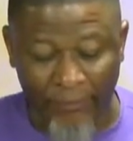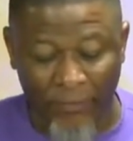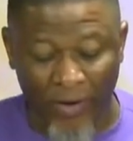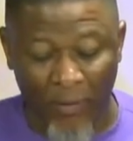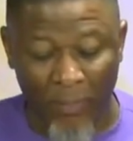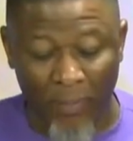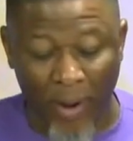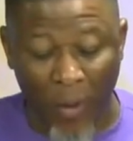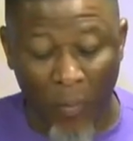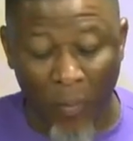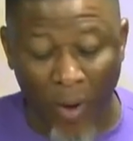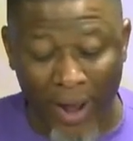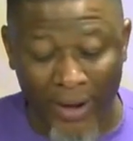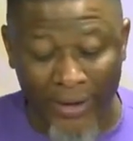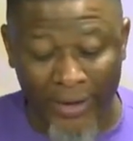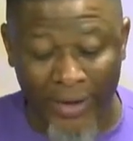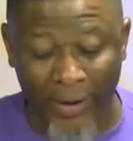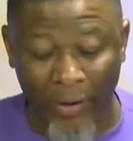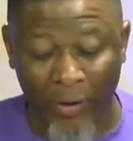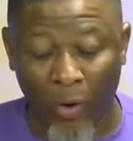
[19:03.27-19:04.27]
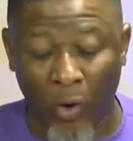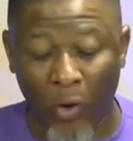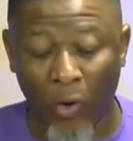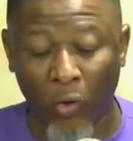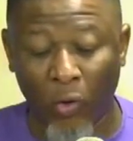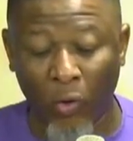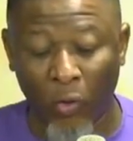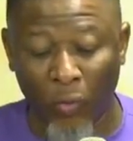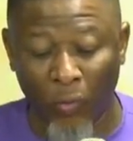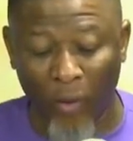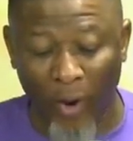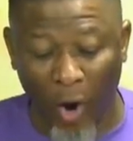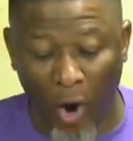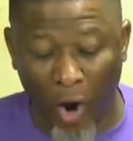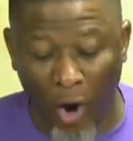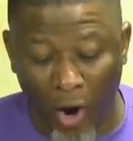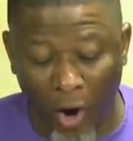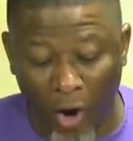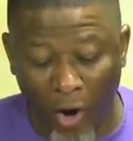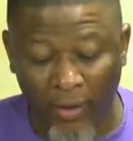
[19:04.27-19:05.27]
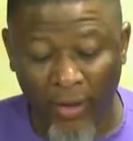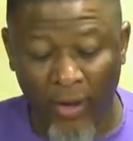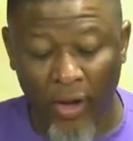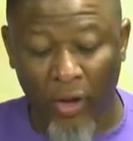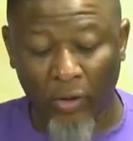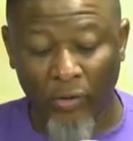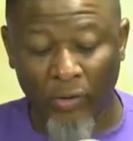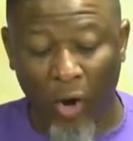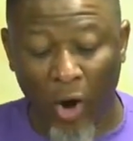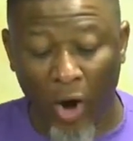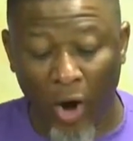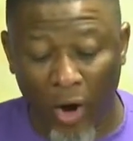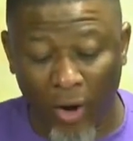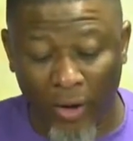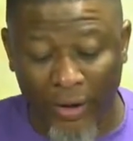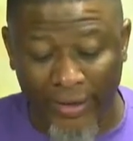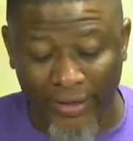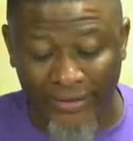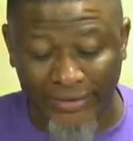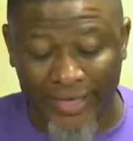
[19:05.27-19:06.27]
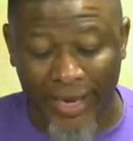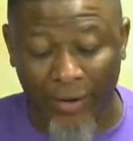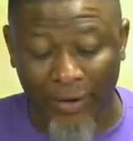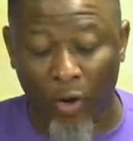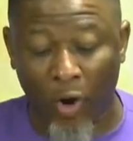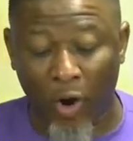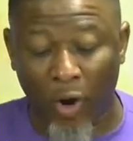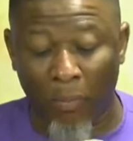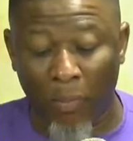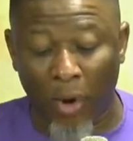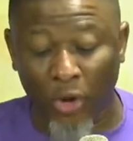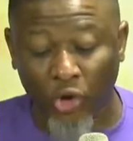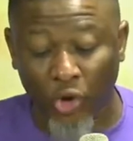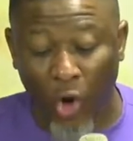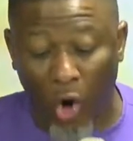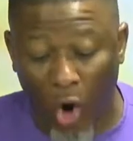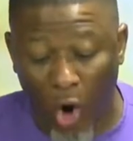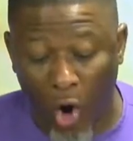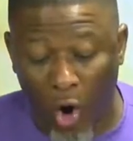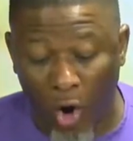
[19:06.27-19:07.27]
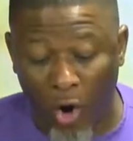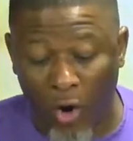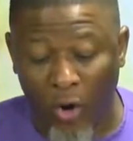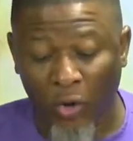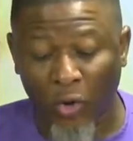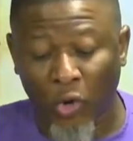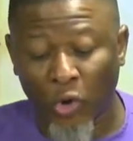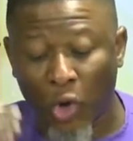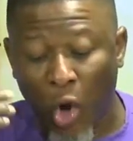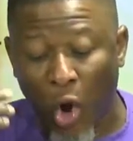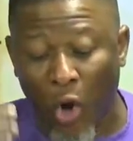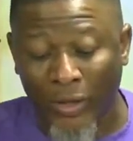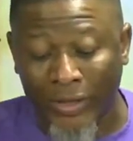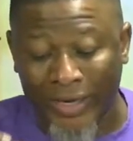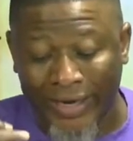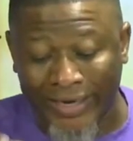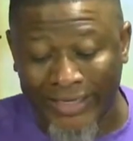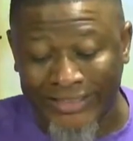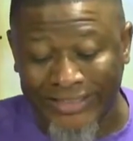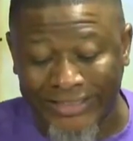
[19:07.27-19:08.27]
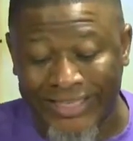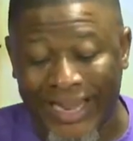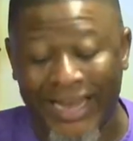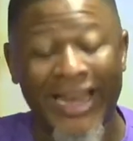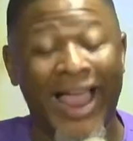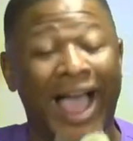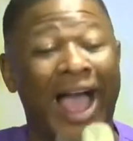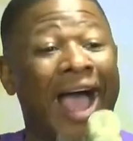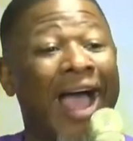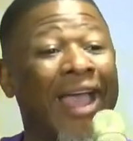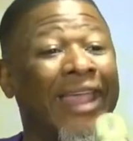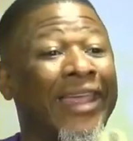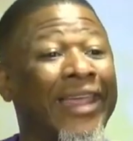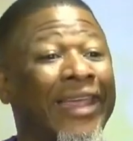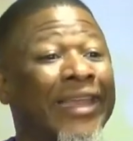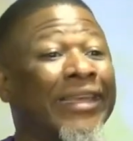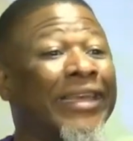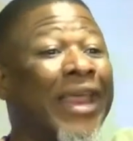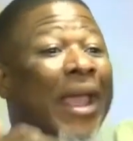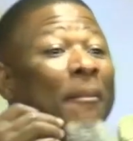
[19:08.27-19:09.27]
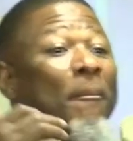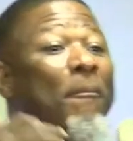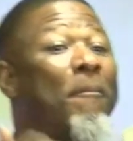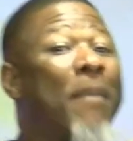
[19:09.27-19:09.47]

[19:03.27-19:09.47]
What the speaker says: Number one, all Christians, almost all non-Christians are in the